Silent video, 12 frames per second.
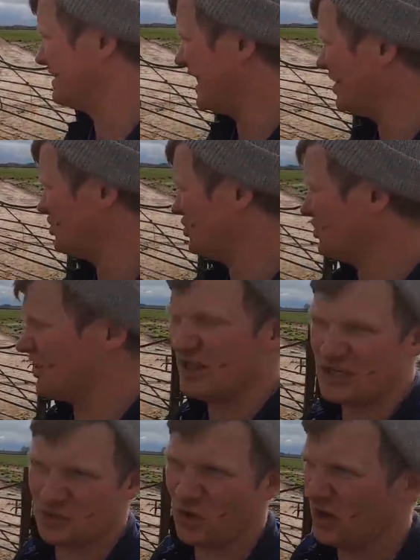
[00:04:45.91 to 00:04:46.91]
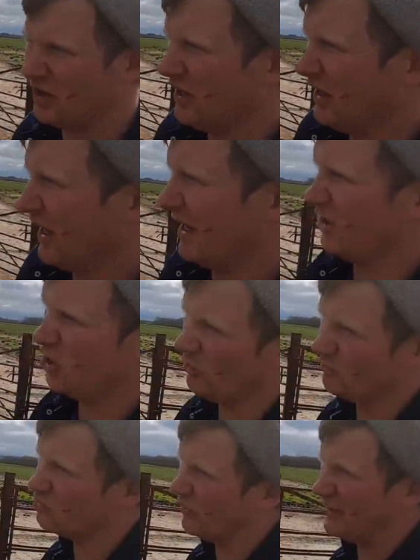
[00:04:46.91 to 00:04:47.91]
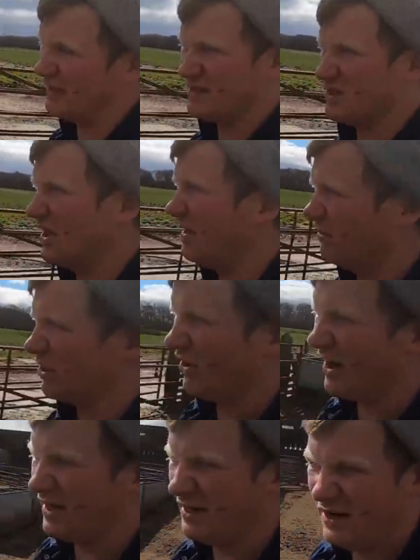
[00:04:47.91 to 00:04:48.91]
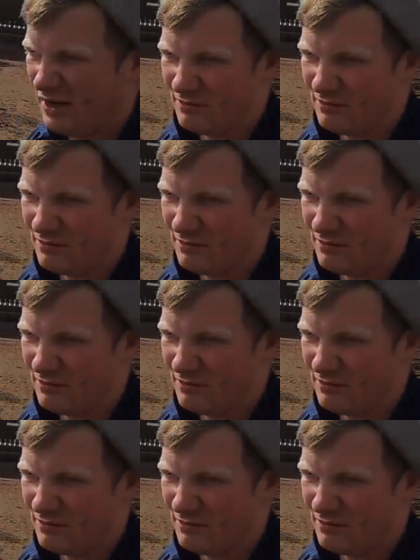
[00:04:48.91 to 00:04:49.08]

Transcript: stations on this one, and it comes with it, so that'd be great.